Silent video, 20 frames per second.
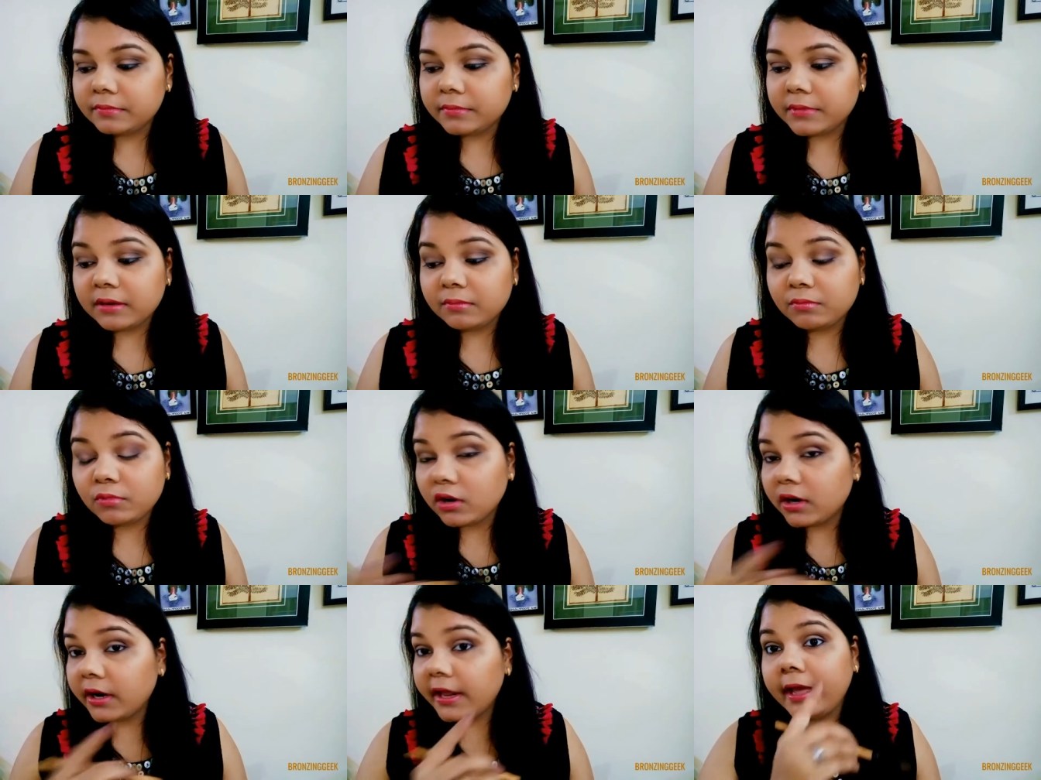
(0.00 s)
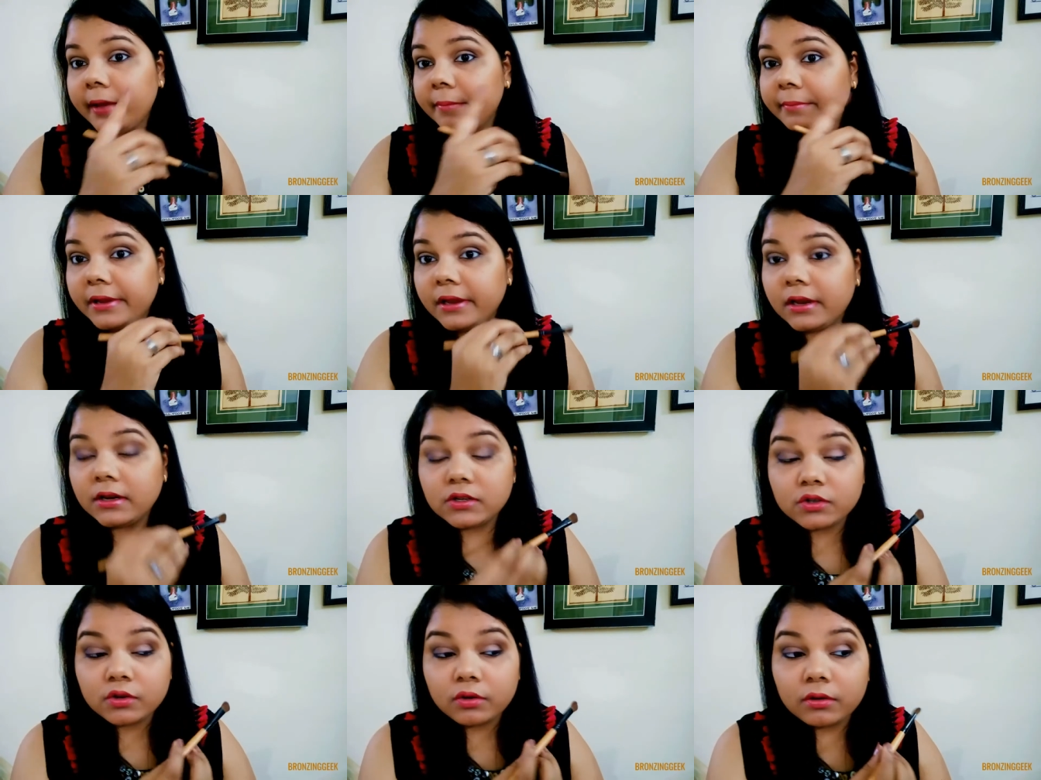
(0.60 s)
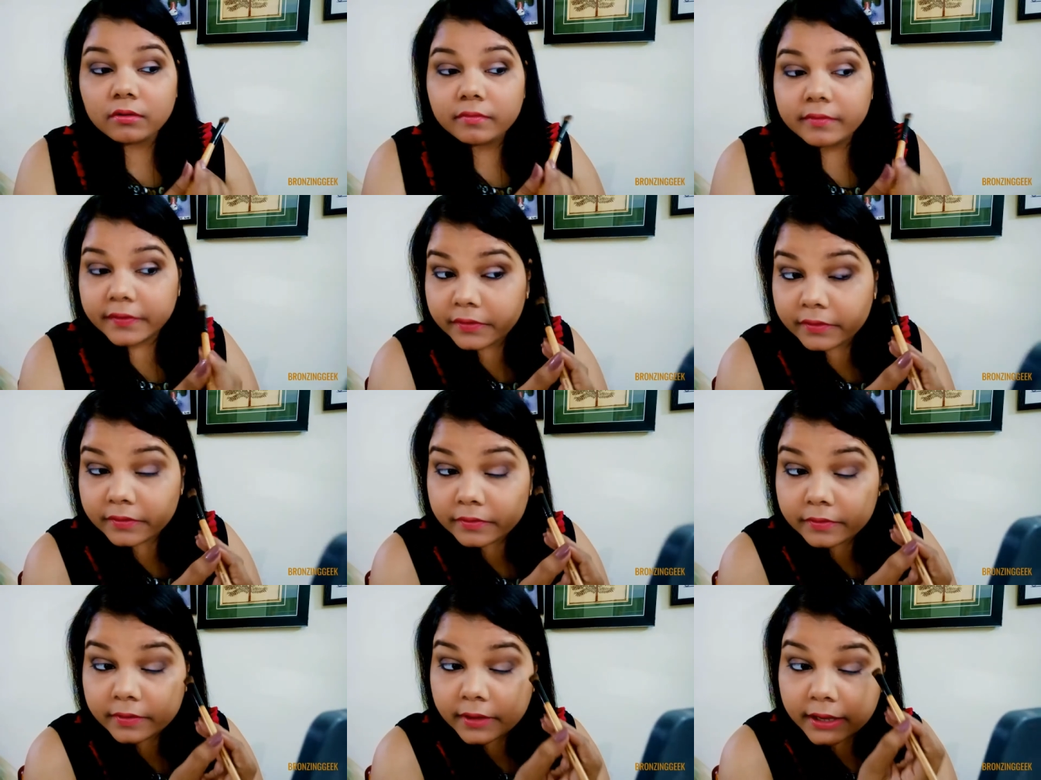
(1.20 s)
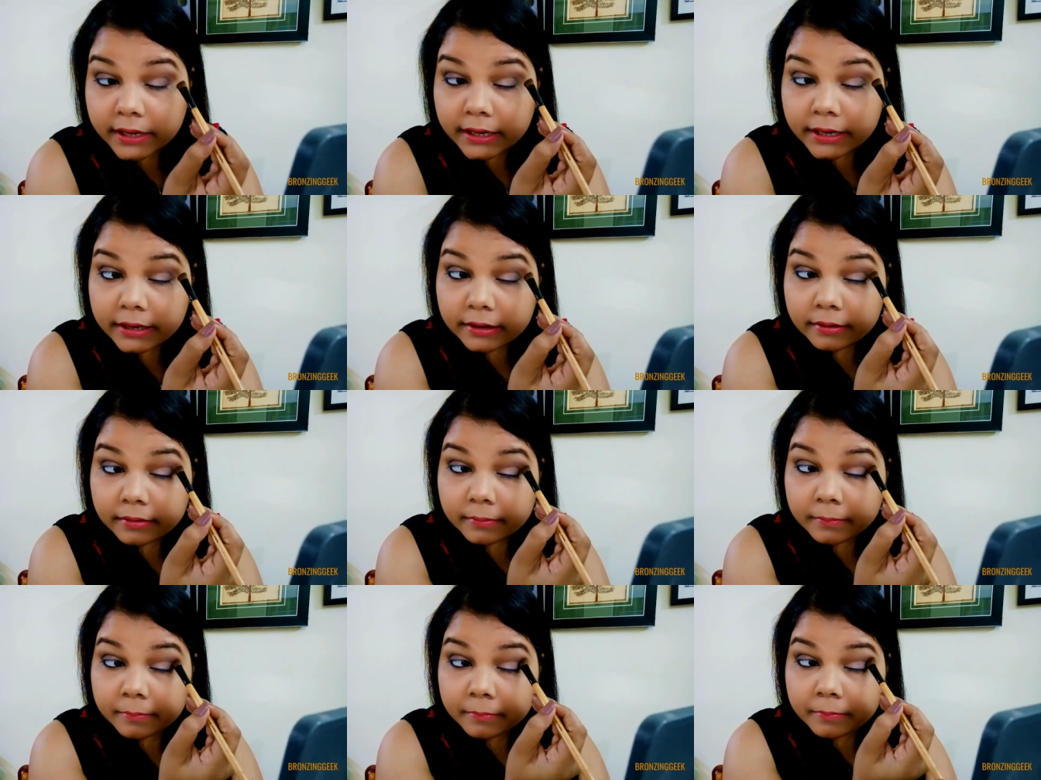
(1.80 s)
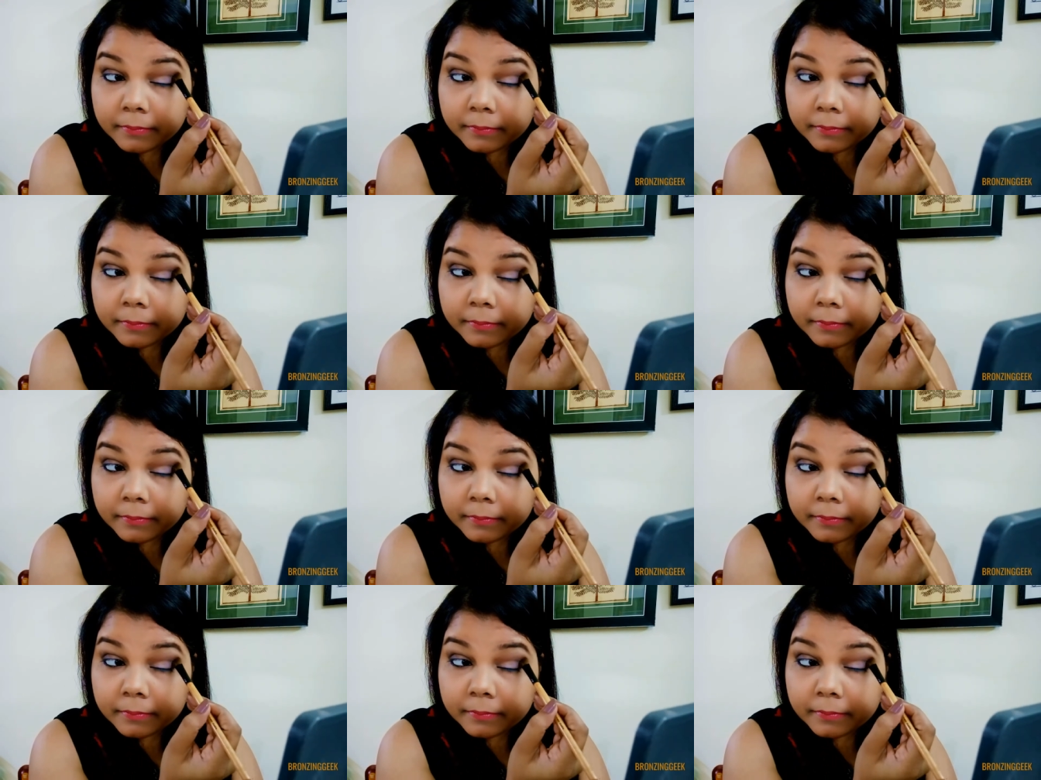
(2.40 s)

but I'm not happy at all with this side.